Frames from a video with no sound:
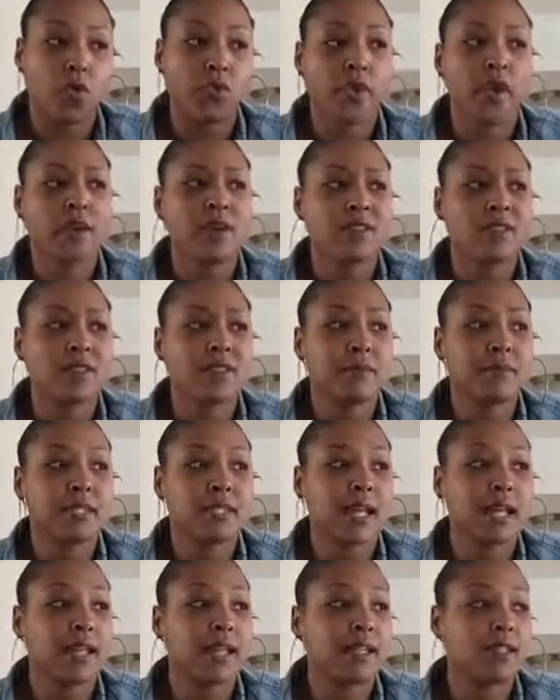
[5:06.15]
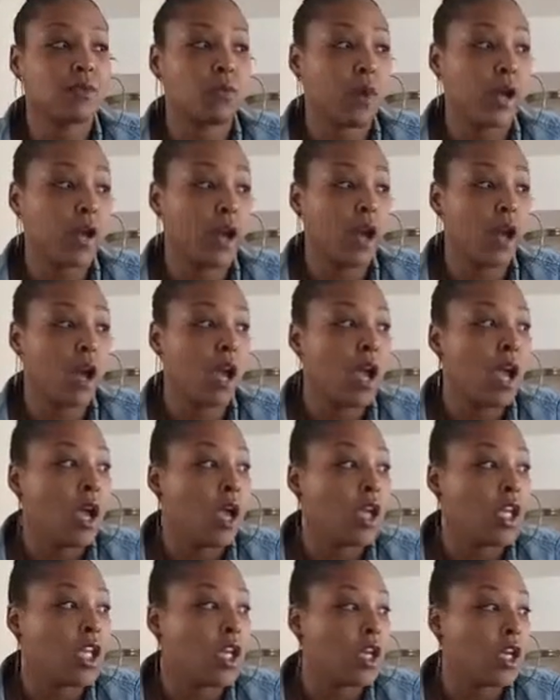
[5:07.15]
There are some signs where,
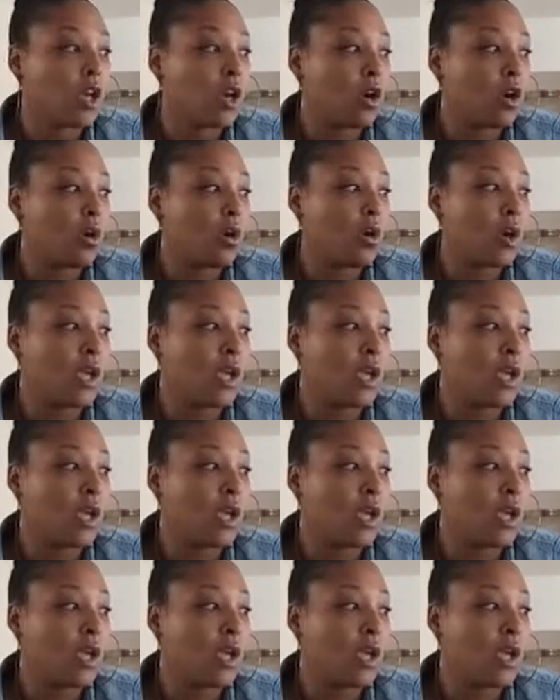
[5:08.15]
you know,